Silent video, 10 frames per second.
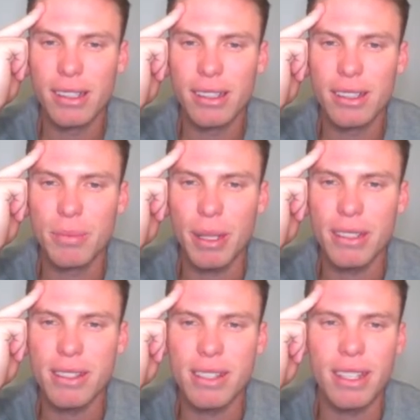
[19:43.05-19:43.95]

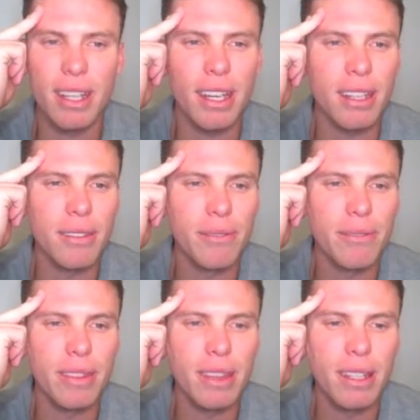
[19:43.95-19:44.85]
Spencer's in there.
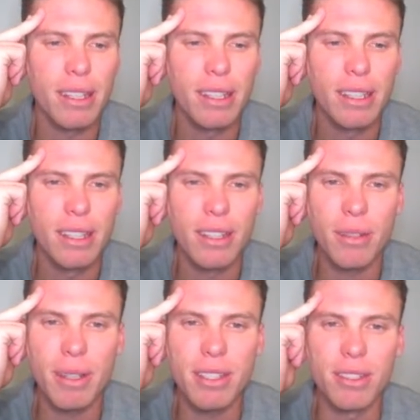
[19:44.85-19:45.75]
There's not
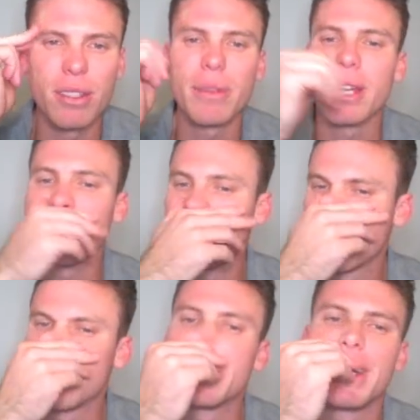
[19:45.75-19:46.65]
much to do, man.
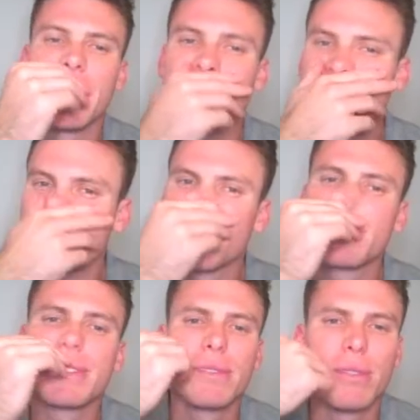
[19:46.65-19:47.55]
I don't know.
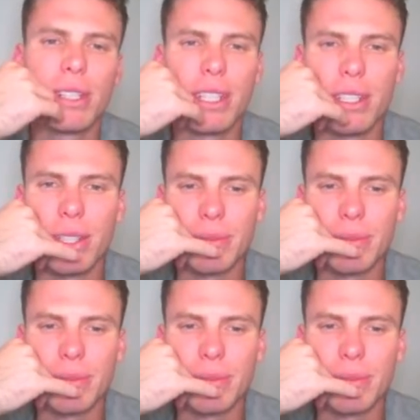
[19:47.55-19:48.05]
What can you do?